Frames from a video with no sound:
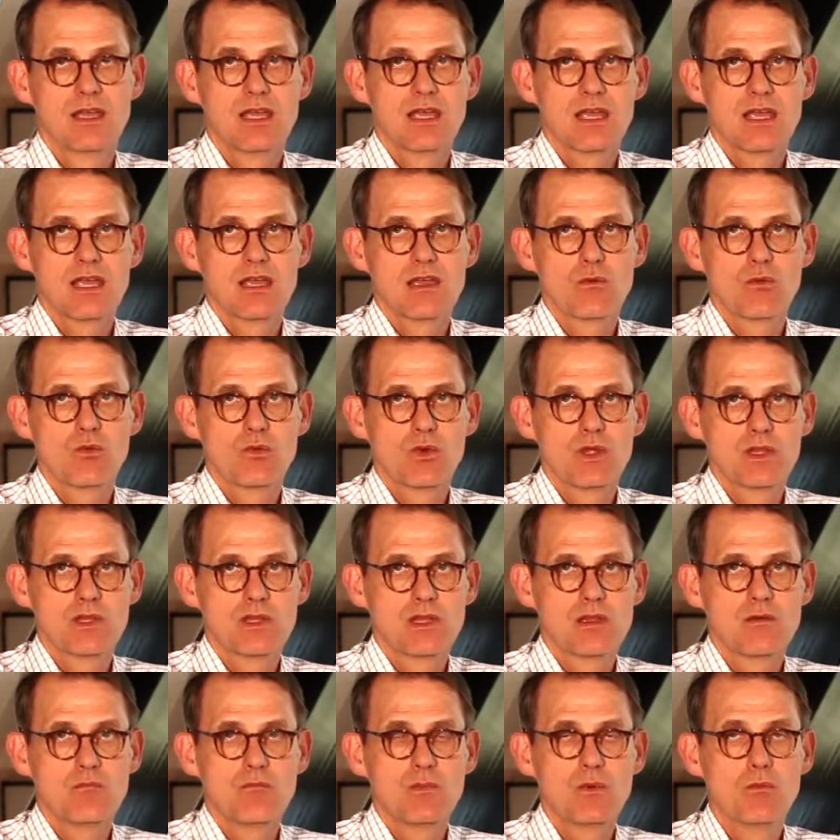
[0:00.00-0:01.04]
With
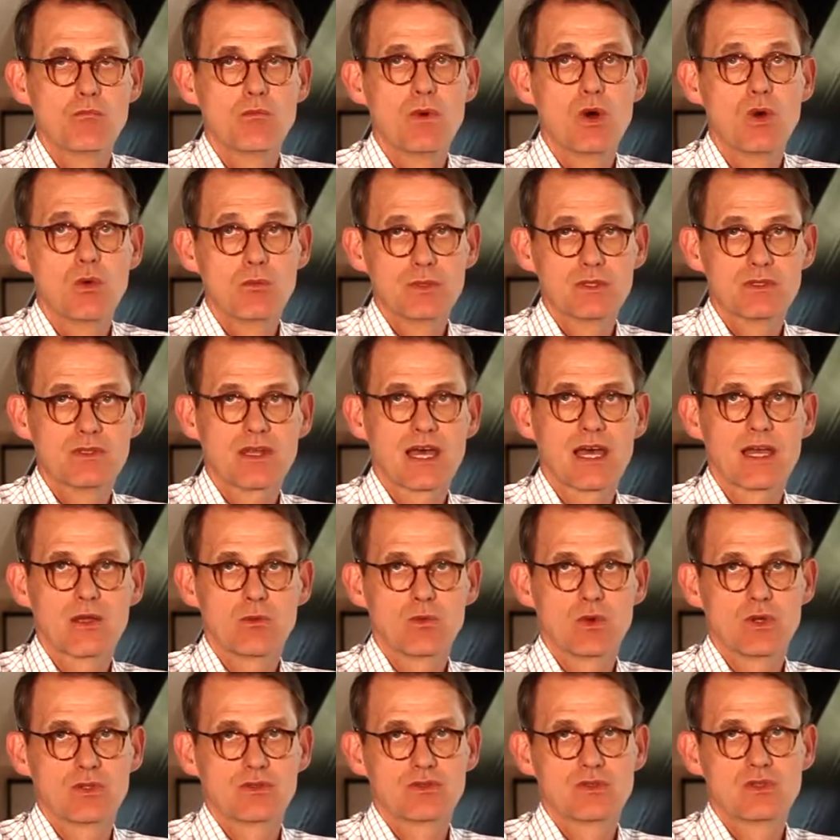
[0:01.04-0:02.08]
the moment I
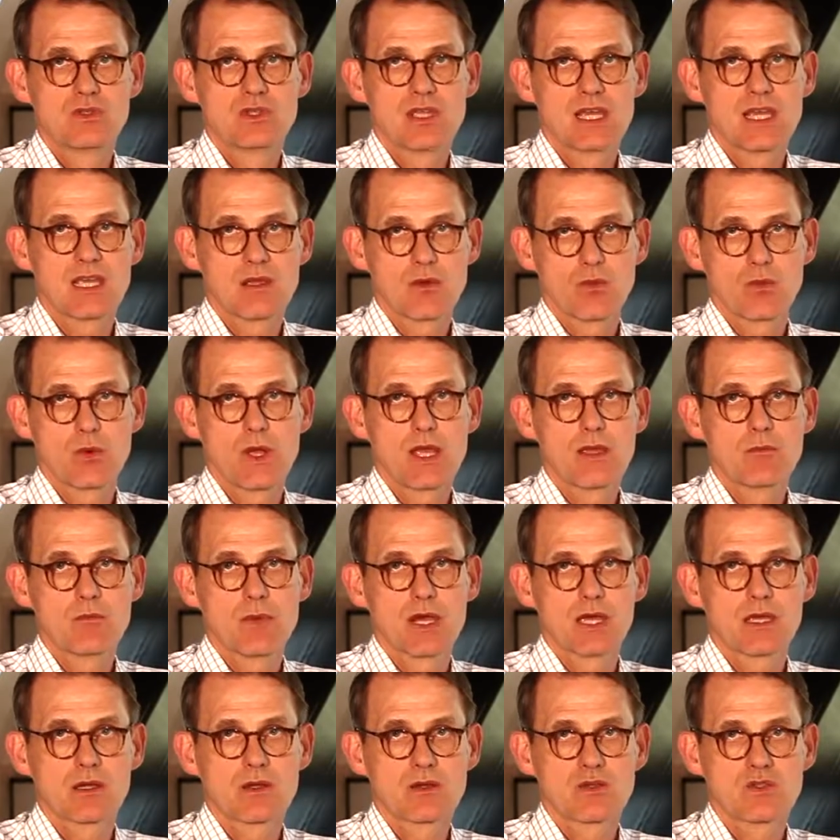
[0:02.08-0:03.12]
want to take away
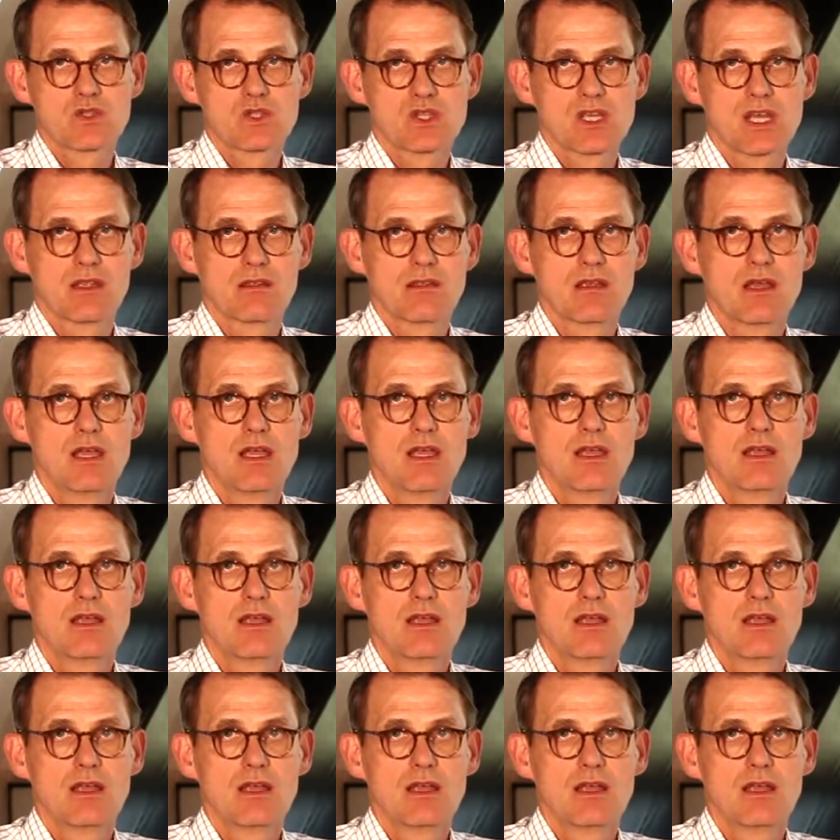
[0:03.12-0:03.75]
my consent,